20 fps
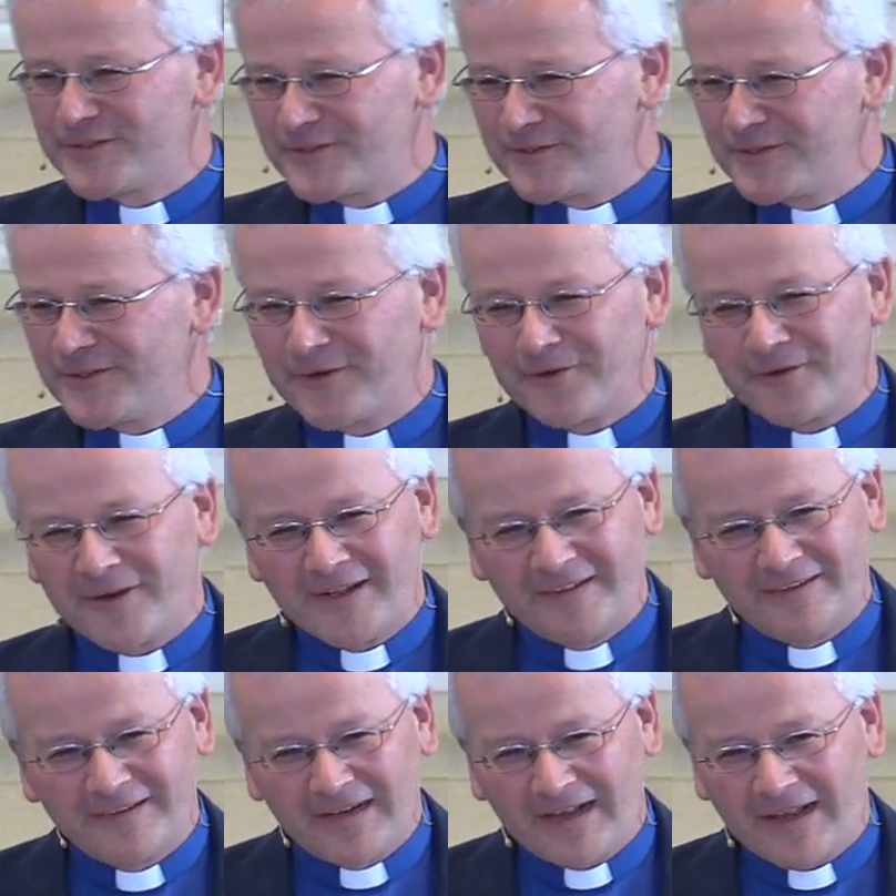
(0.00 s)
You don't
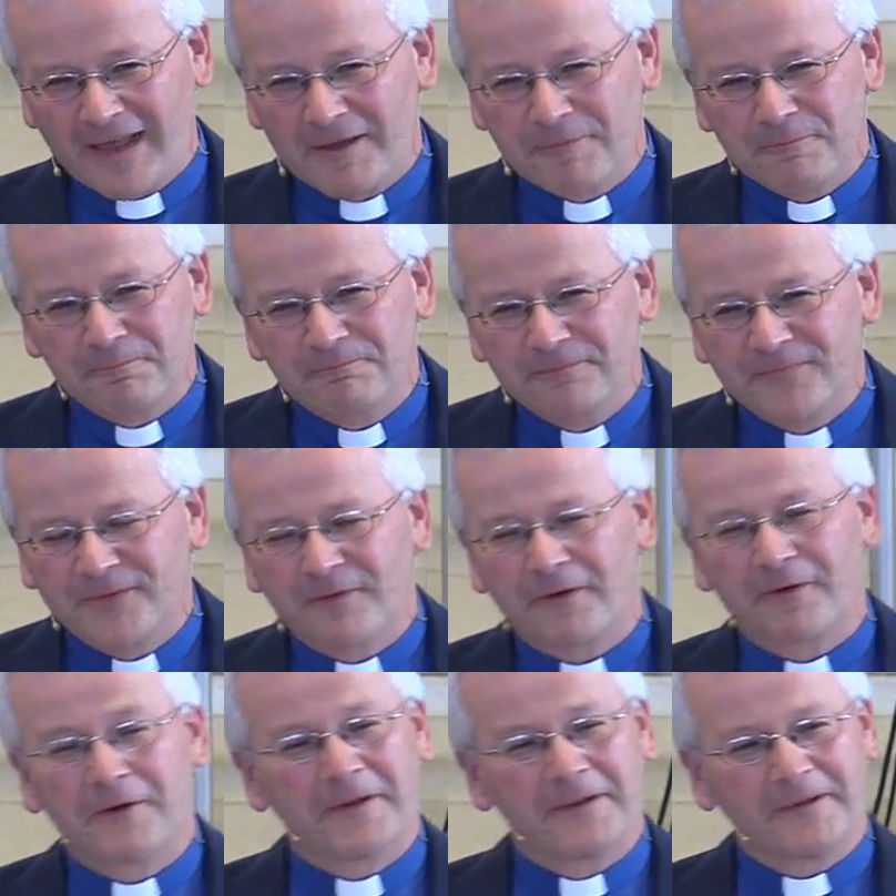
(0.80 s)
need to clap.
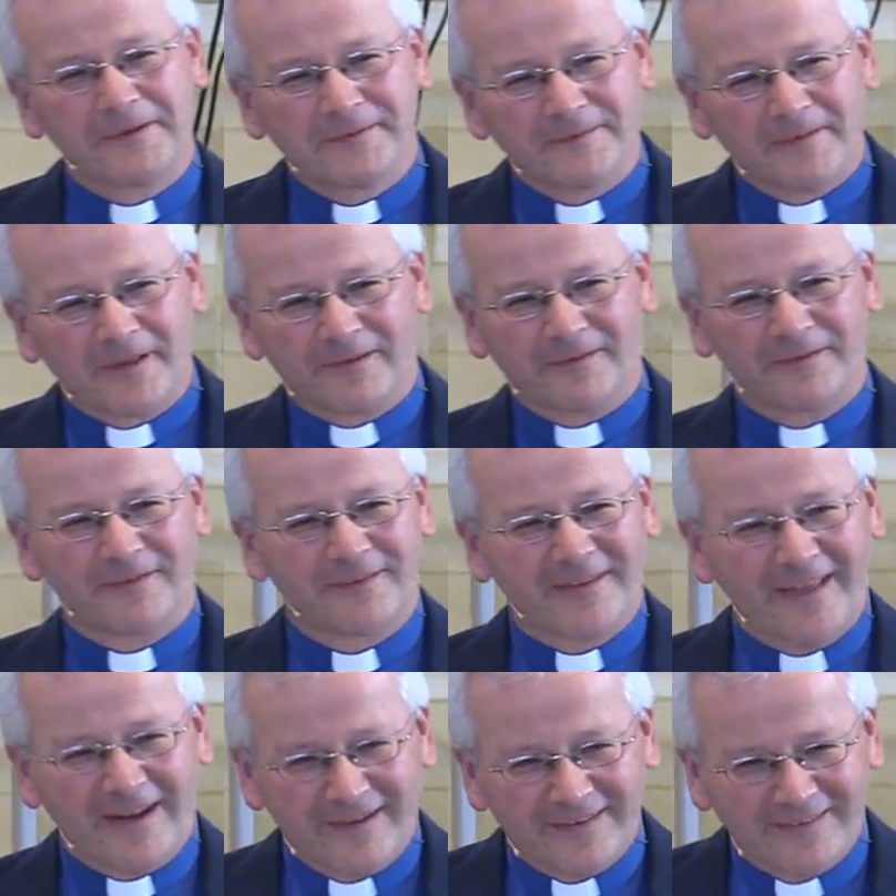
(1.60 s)
Sorry. I'll
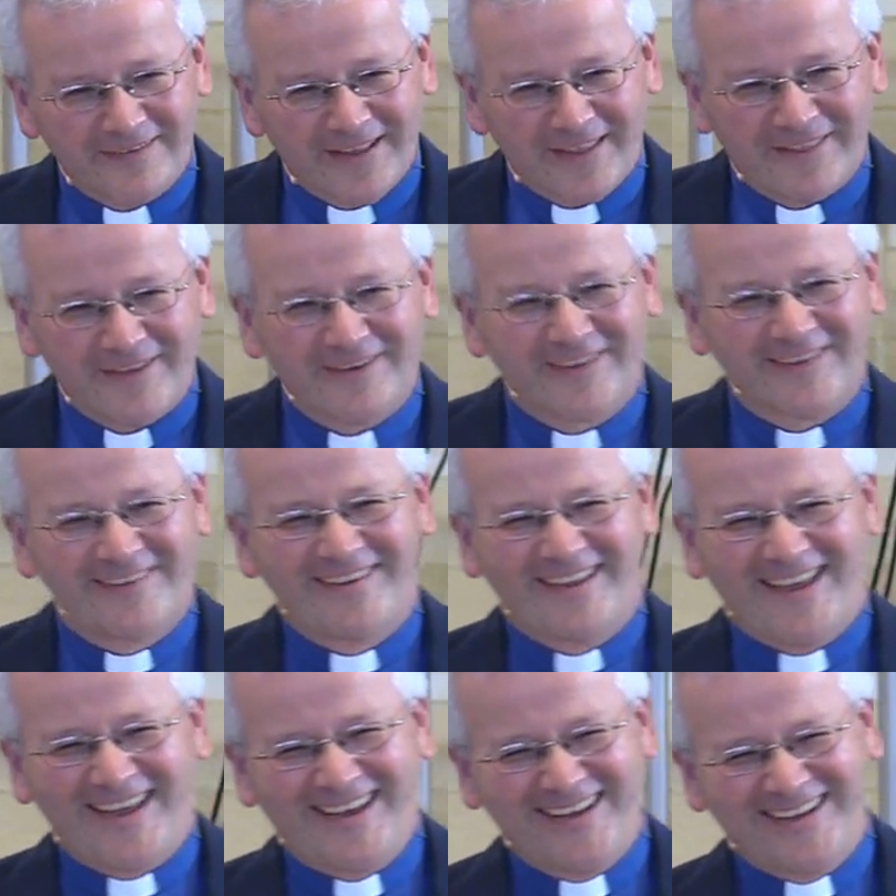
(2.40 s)
just get it together in a
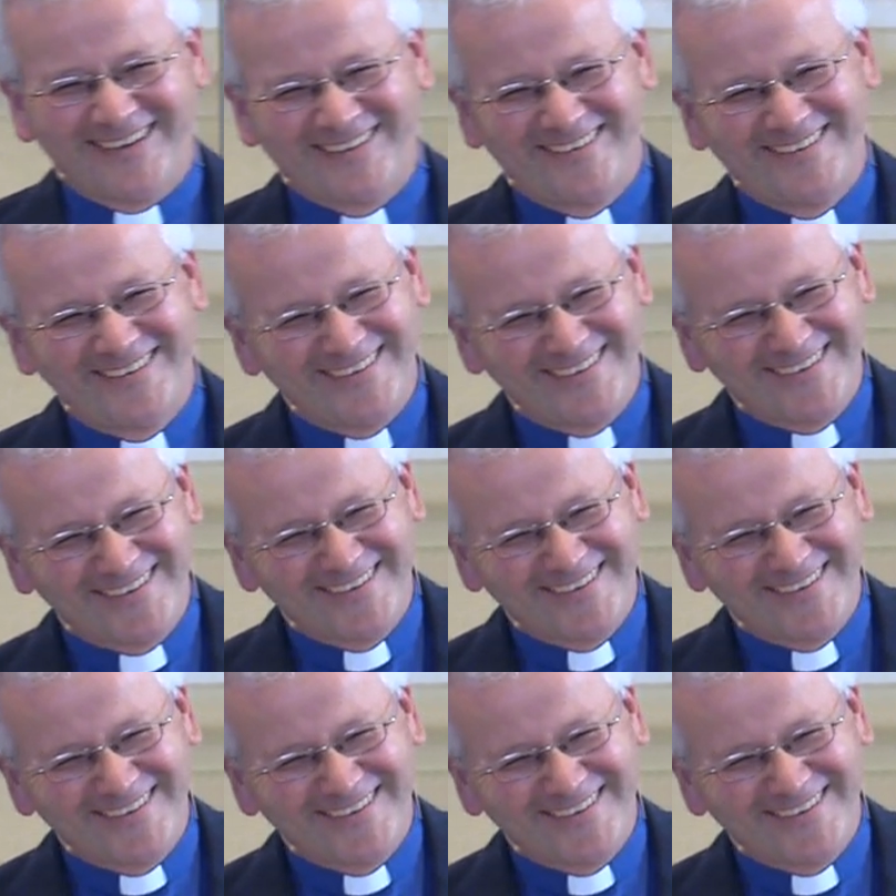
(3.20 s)
second.